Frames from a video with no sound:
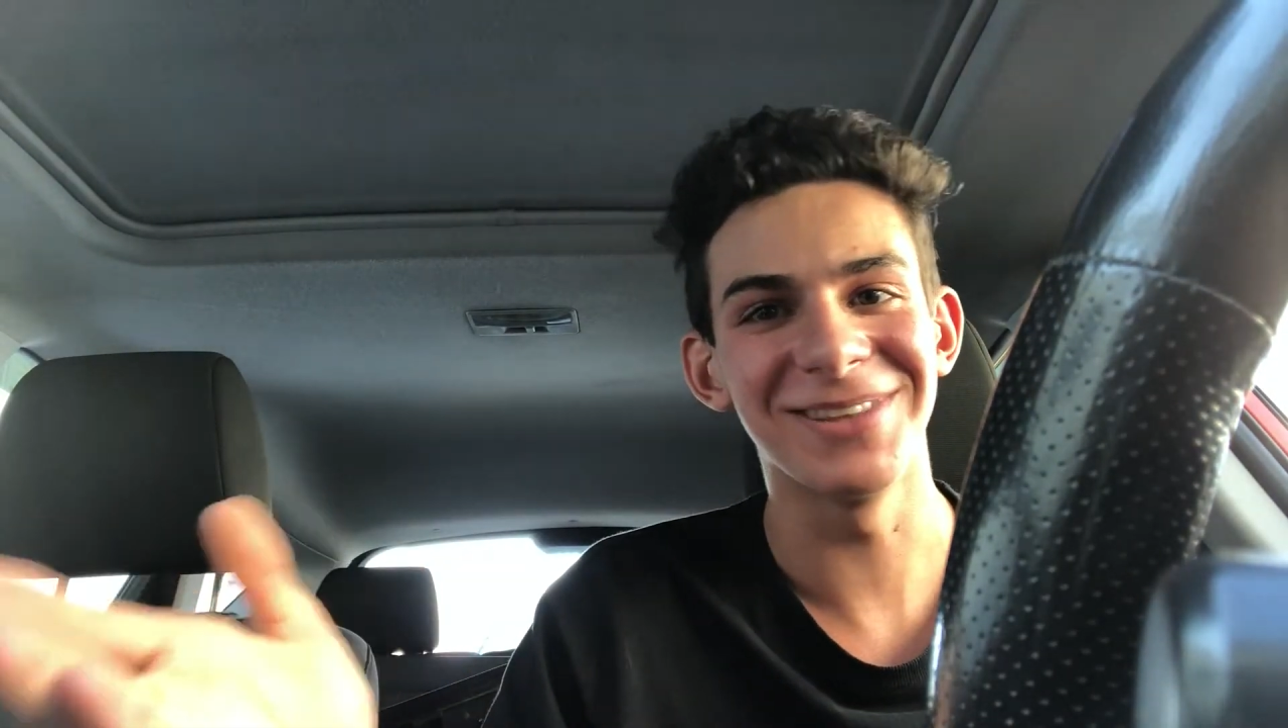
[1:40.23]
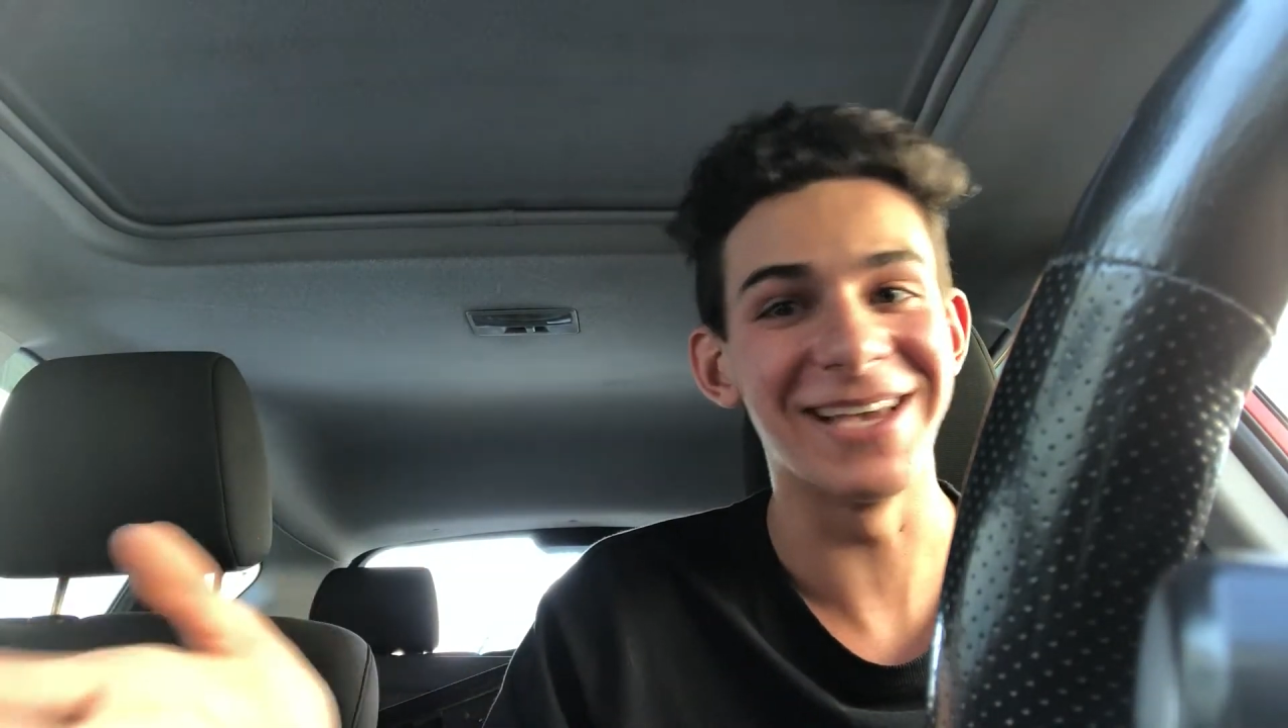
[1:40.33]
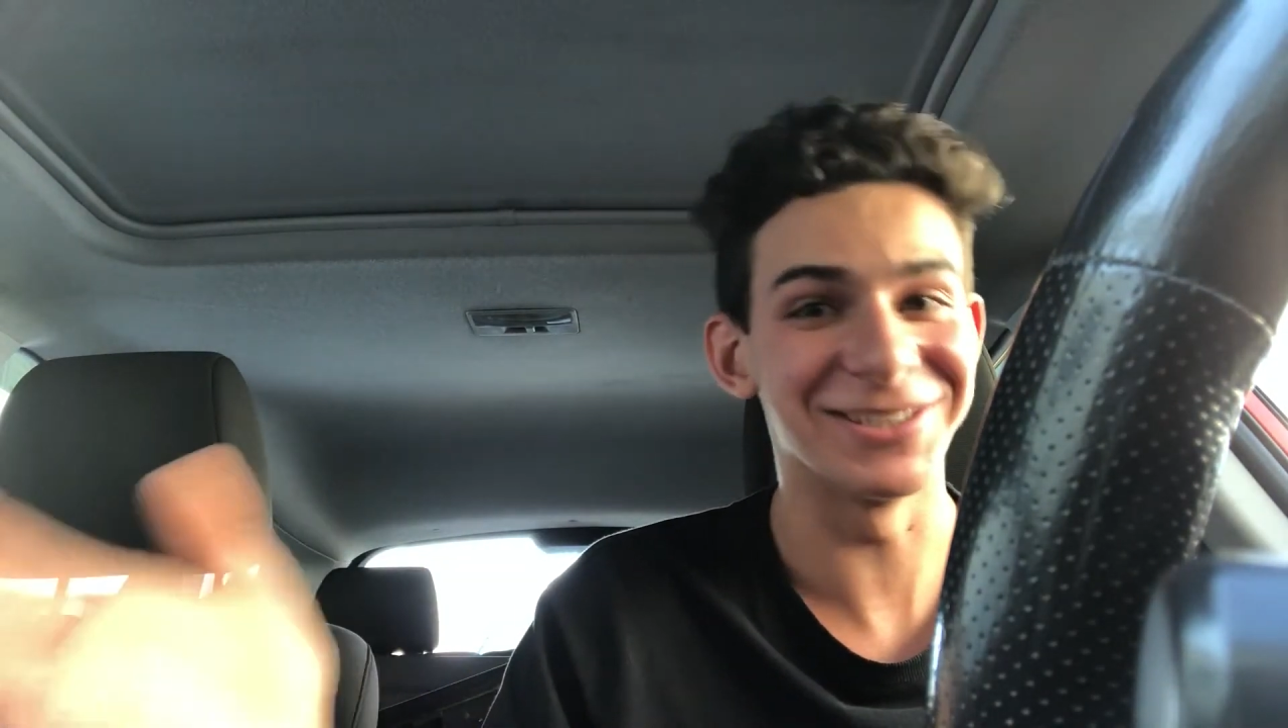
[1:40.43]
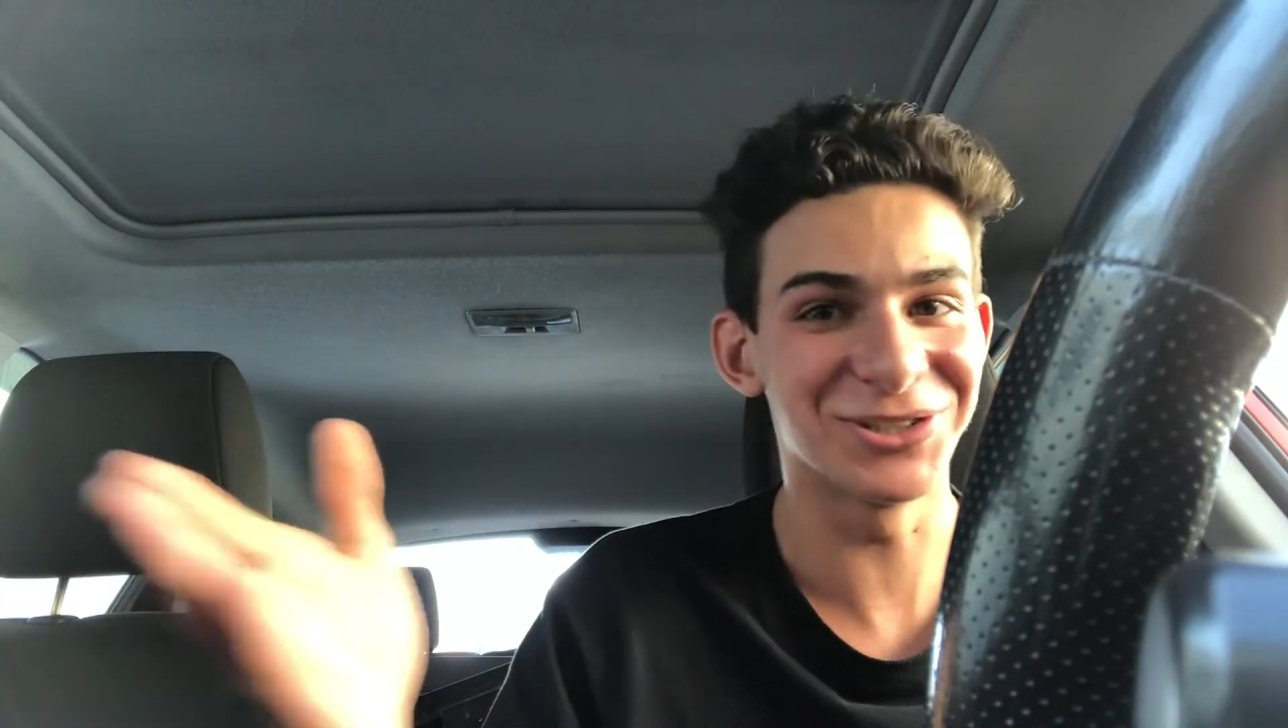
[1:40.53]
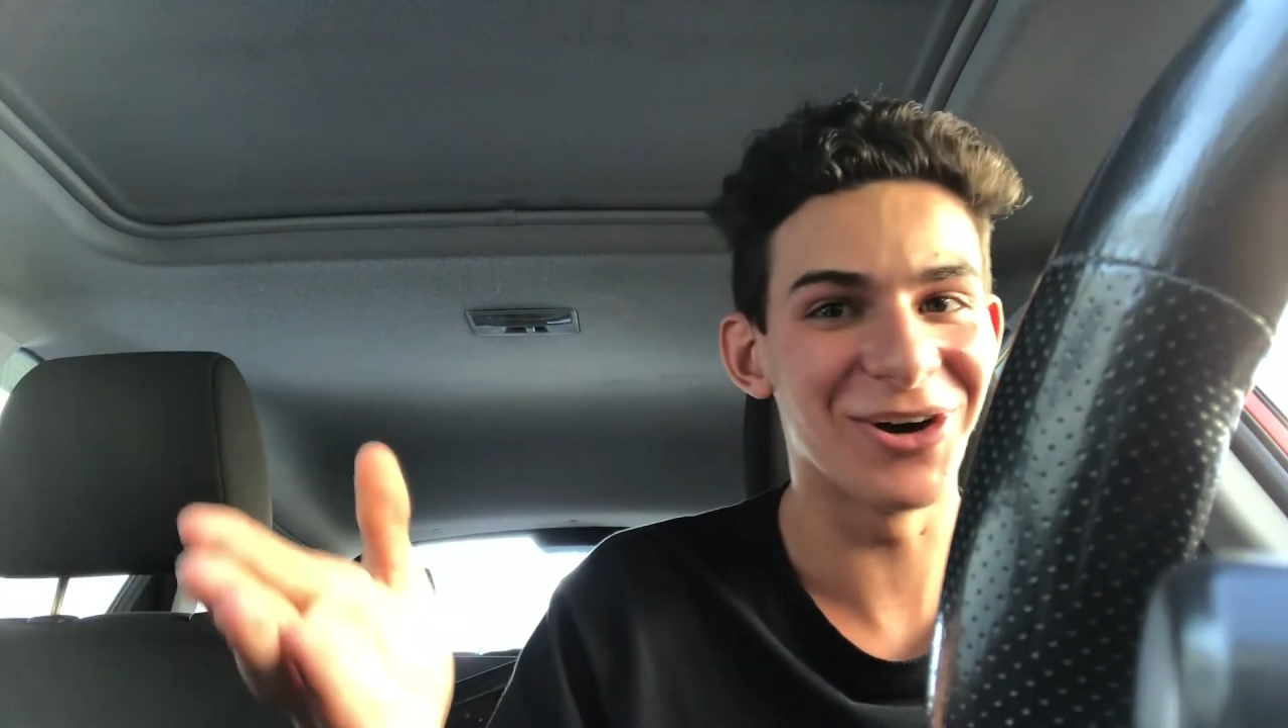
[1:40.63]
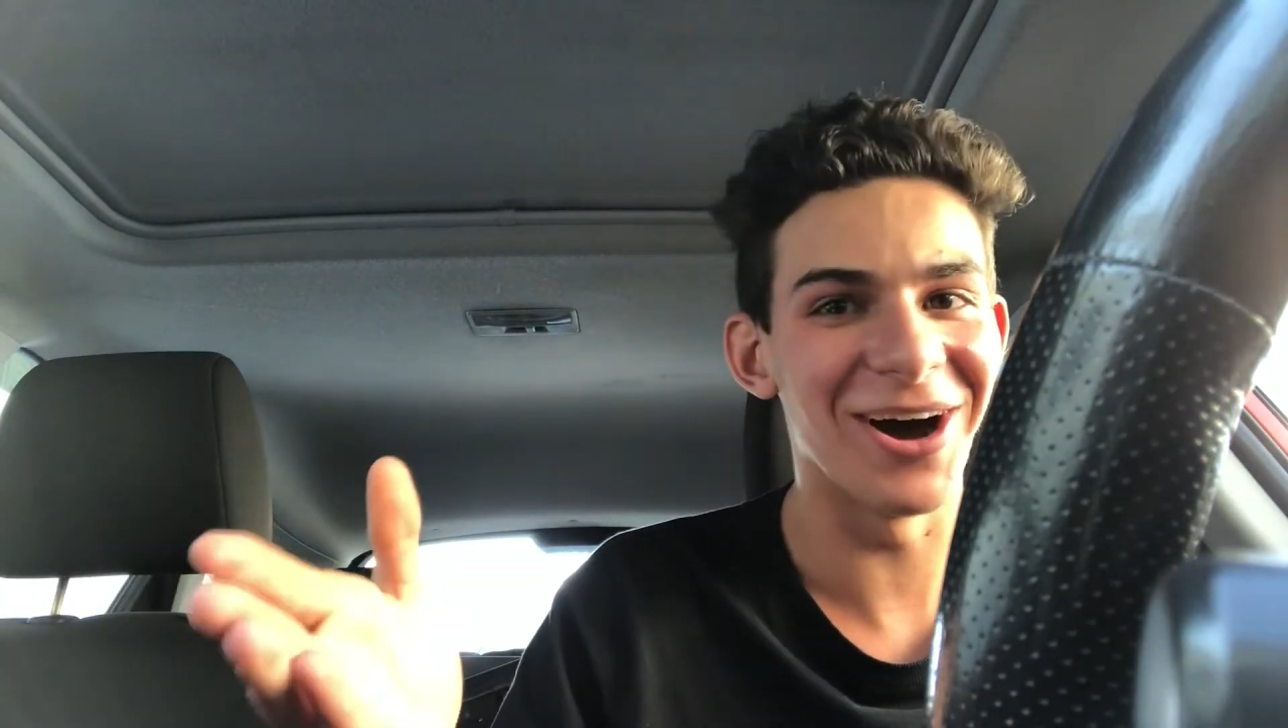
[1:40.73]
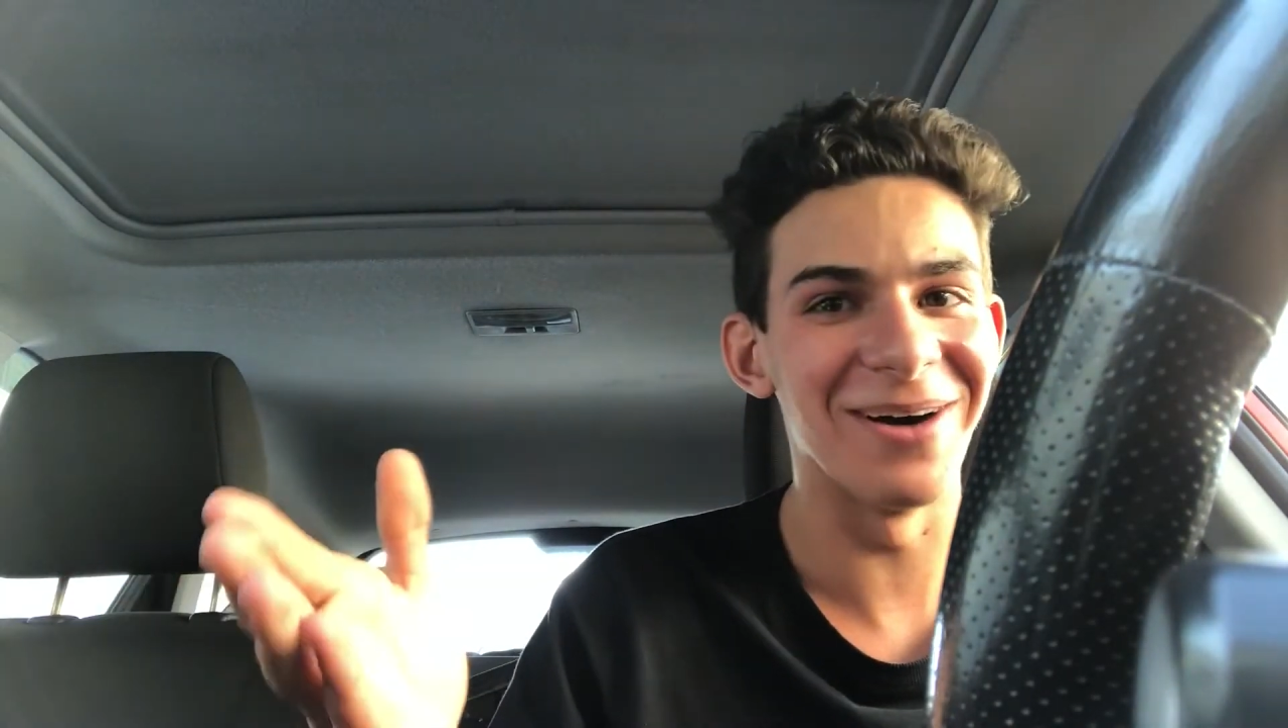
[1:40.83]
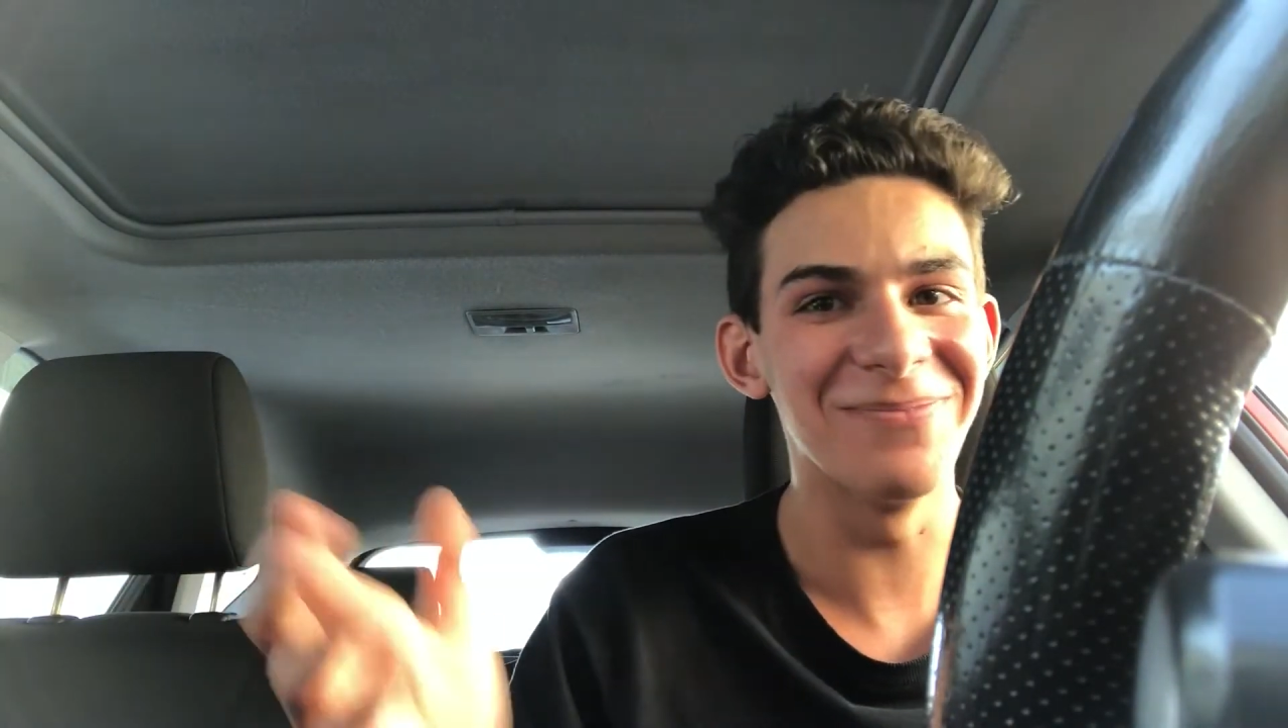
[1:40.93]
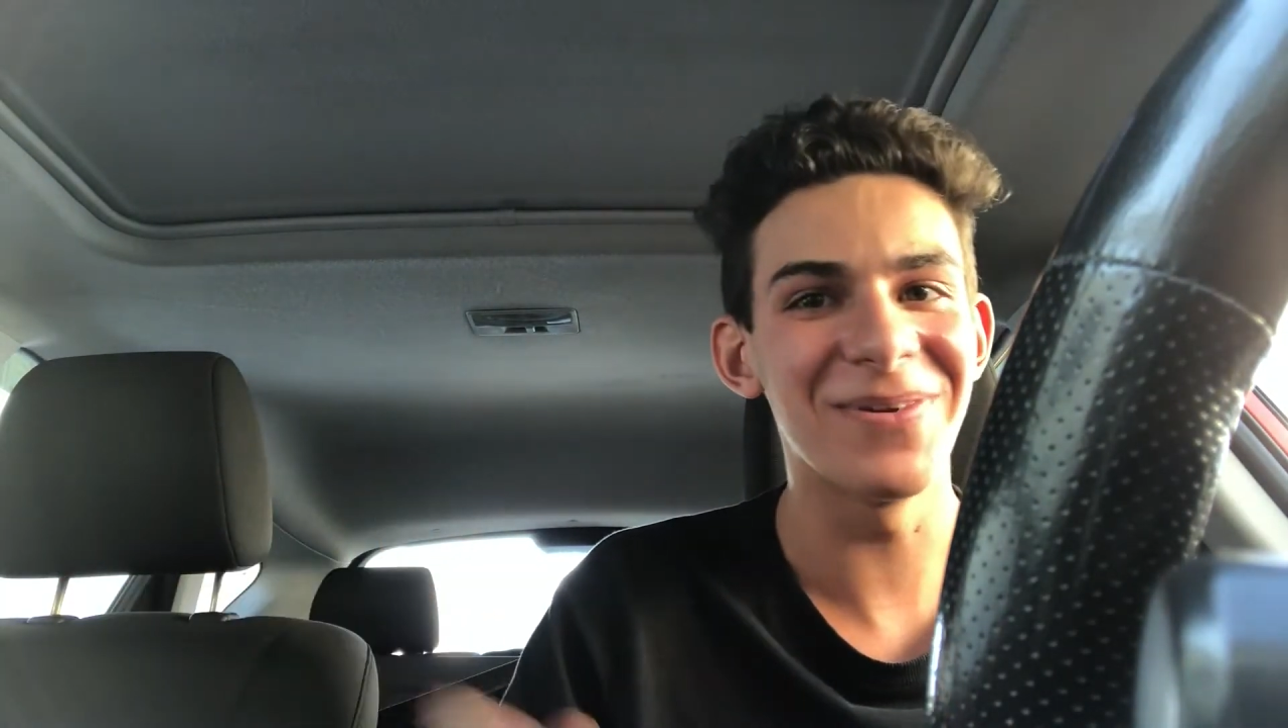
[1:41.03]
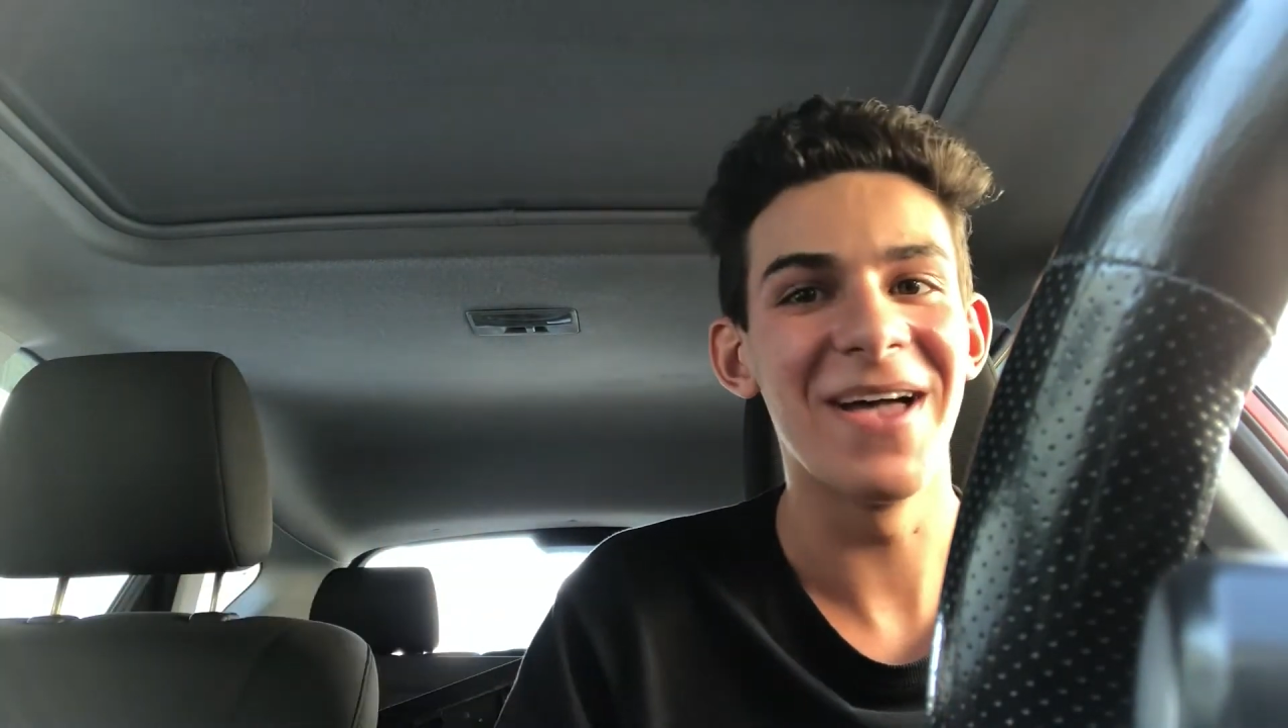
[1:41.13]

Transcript: like Trump